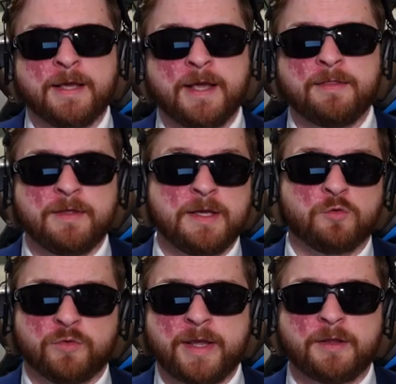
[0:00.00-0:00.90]
In the
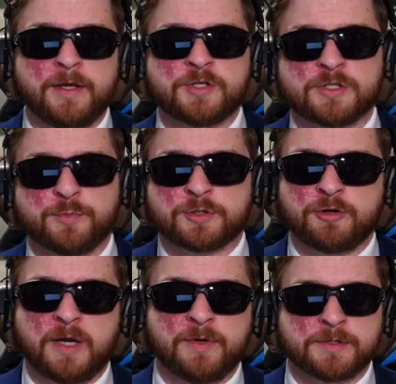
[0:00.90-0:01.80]
regulations
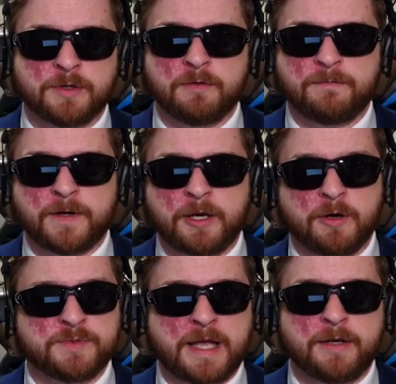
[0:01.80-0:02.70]
prescribing certain
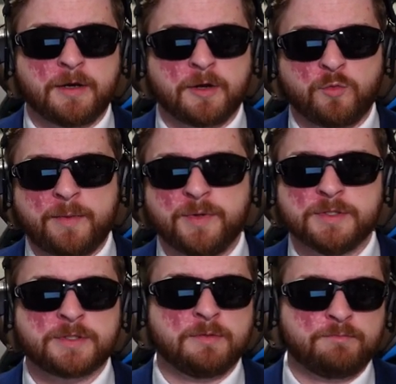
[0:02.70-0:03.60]
firearms and other
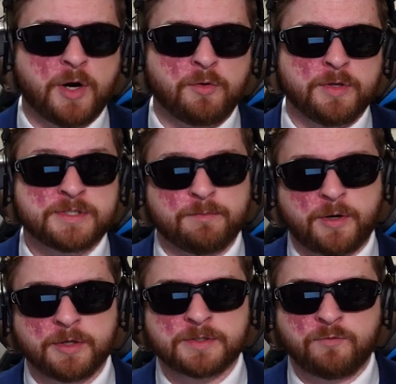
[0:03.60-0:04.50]
weapons, components, and
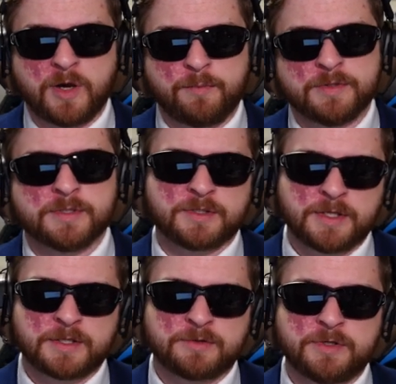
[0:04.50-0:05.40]
parts of weapons,
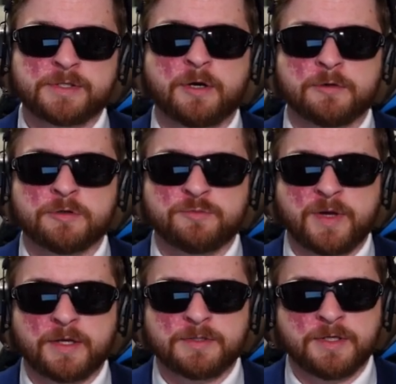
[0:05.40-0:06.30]
accessories, cartridge
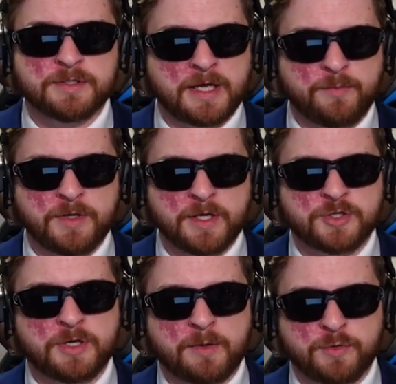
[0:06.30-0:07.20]
magazines,
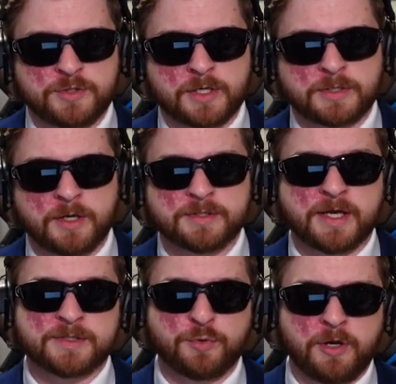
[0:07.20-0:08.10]
ammunition, and projectiles
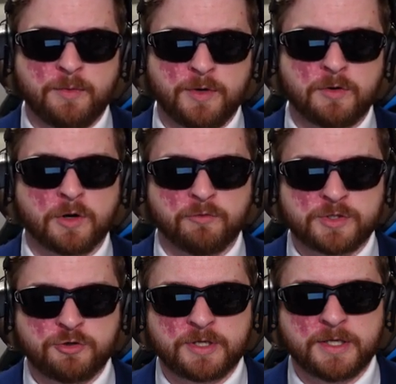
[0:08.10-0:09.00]
as prohibited or
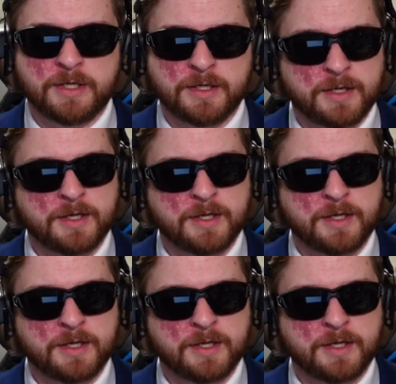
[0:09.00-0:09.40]
restricted,